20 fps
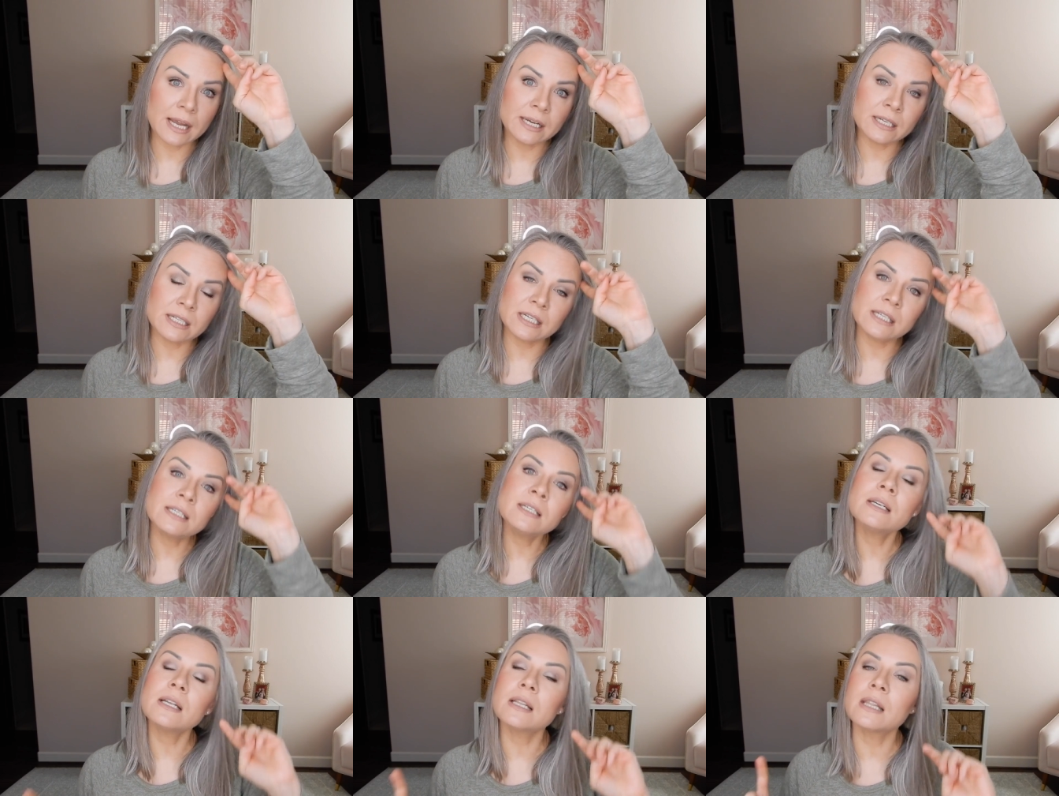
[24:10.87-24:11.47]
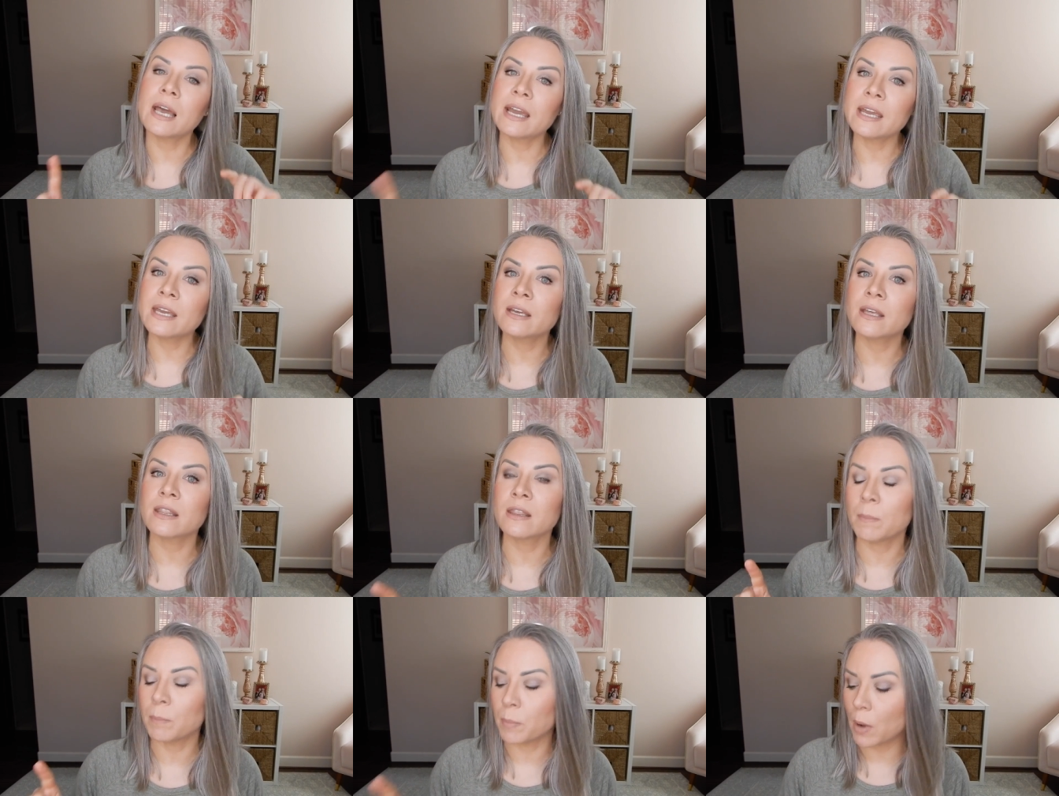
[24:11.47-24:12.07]
I didn't
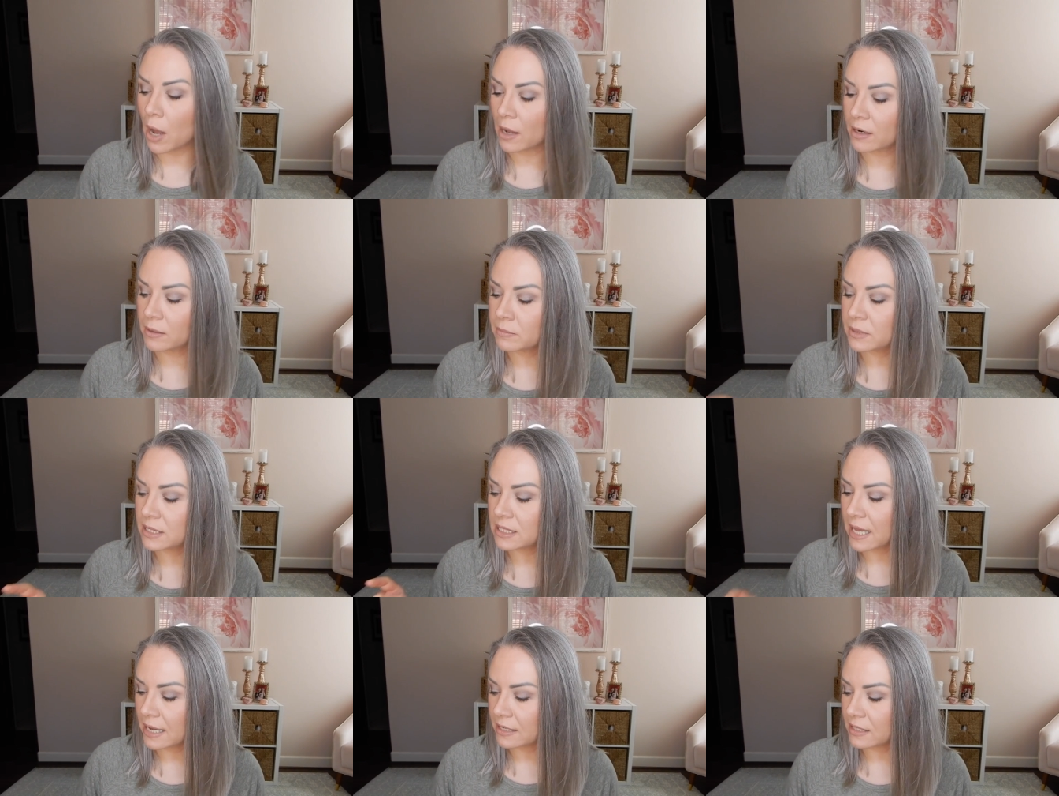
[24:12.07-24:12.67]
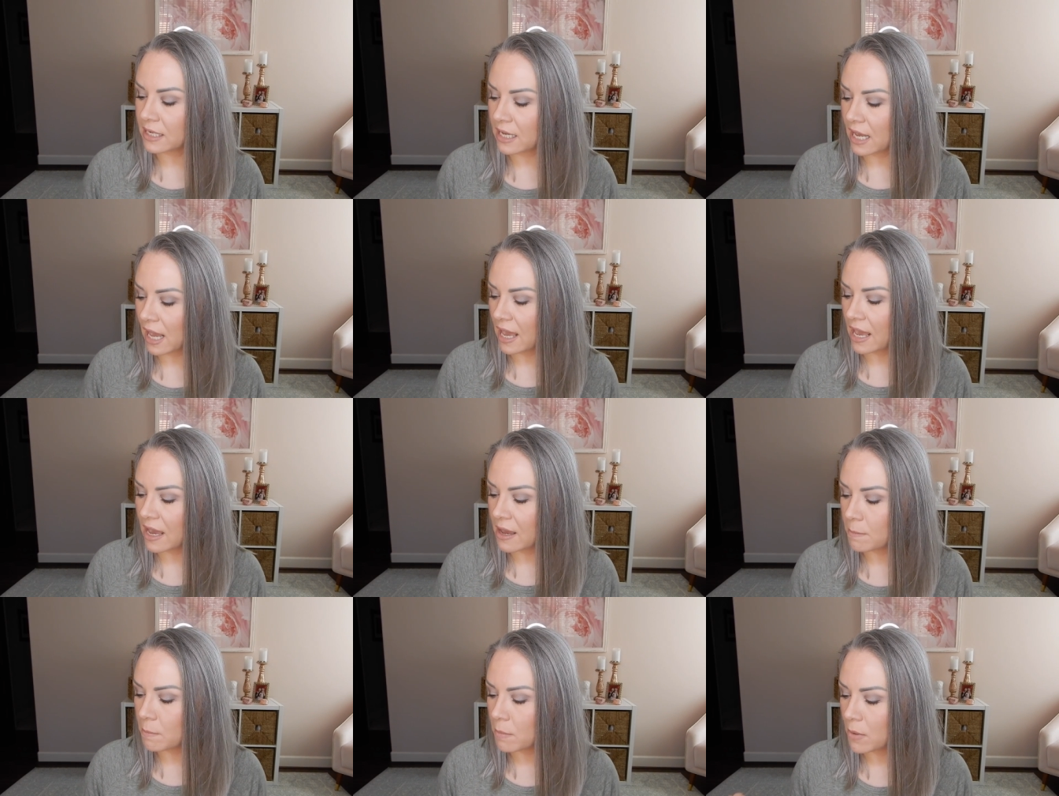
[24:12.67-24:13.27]
like the bottoms that
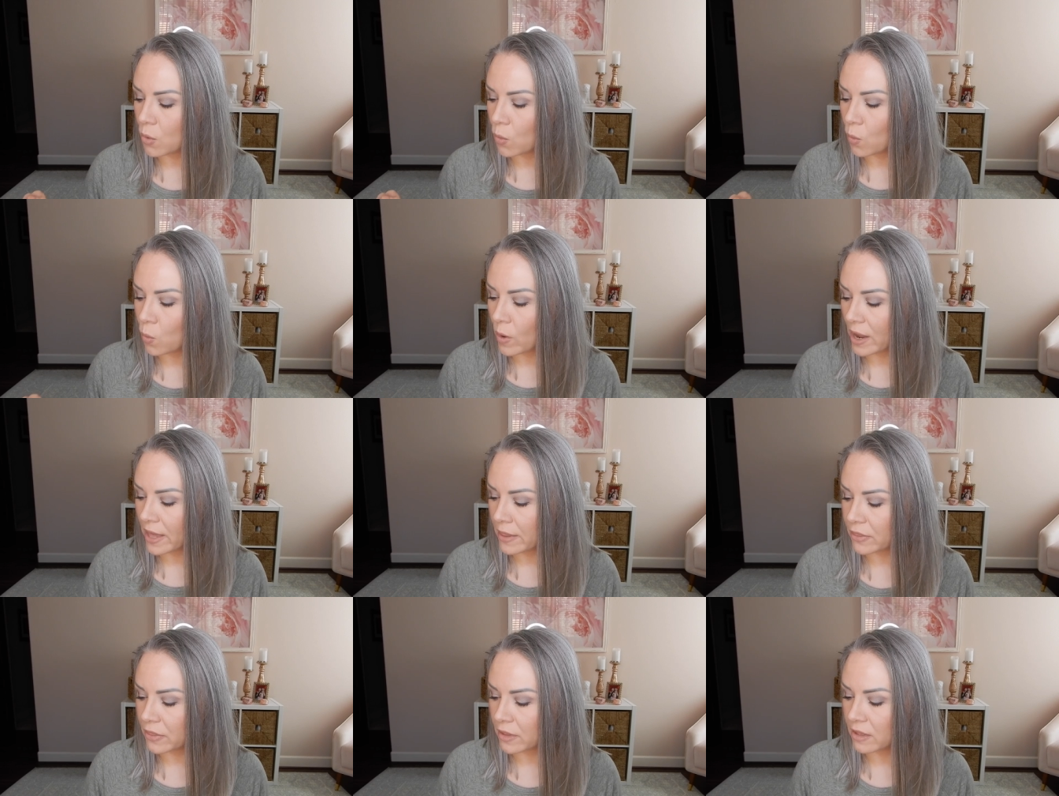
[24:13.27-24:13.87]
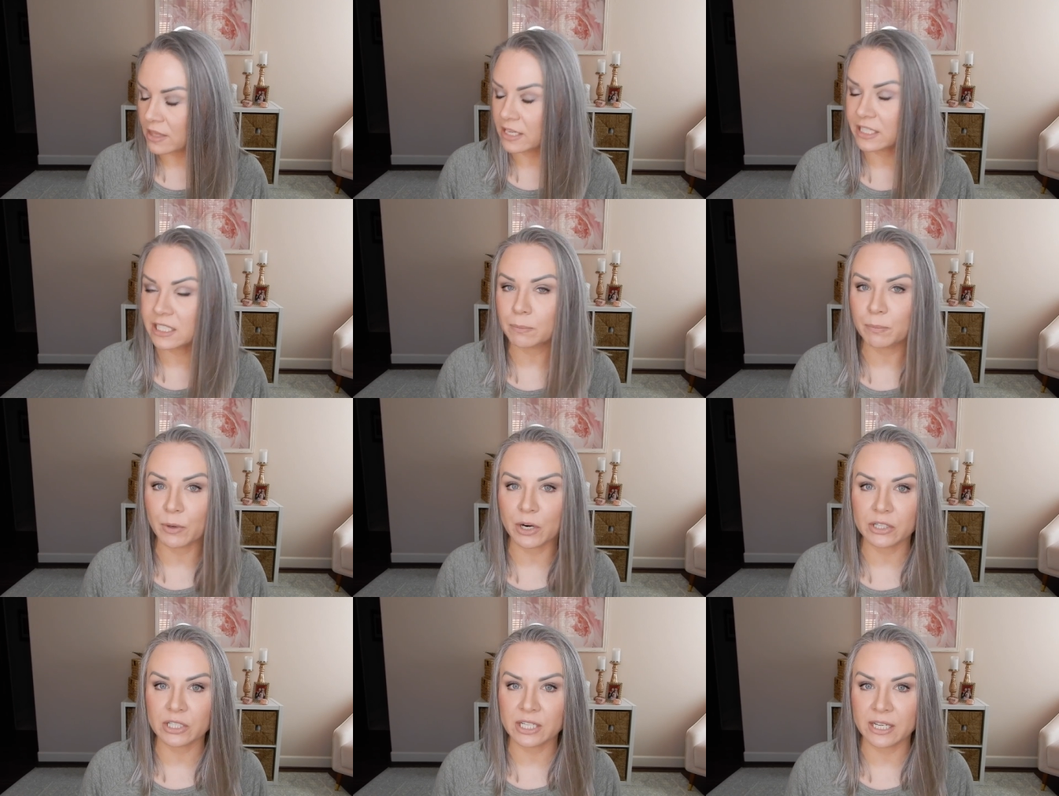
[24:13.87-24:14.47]
came with
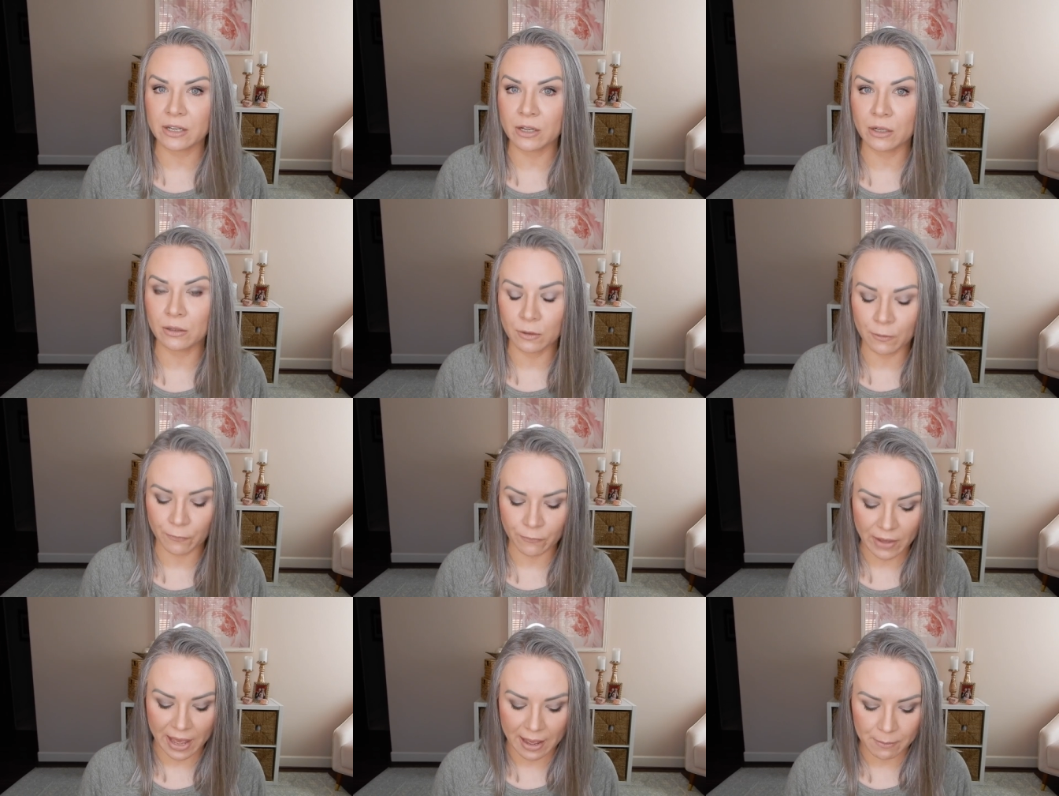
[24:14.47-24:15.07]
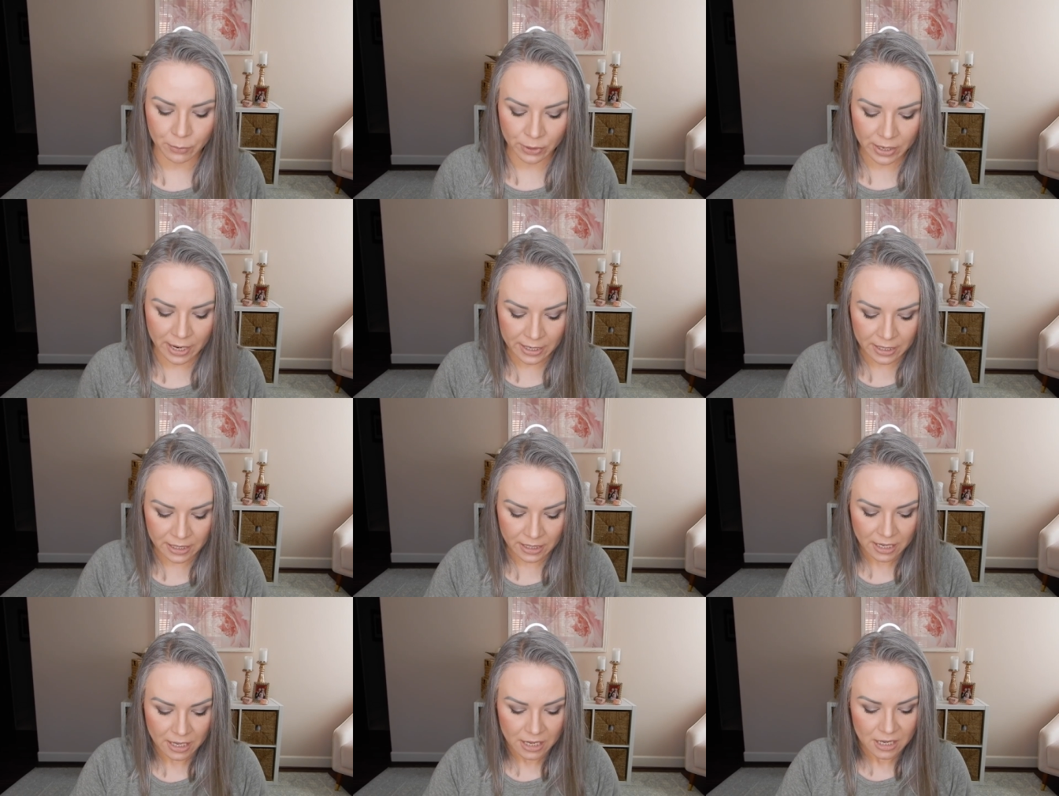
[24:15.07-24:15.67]
this particular
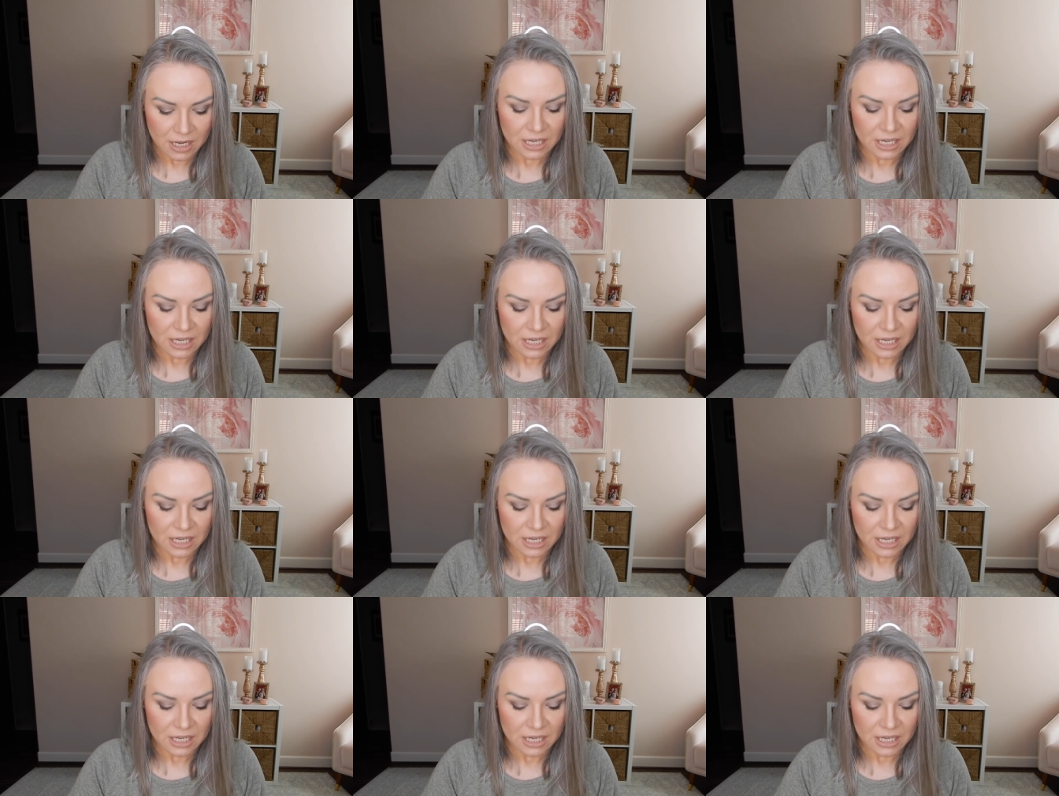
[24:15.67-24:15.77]
fabric.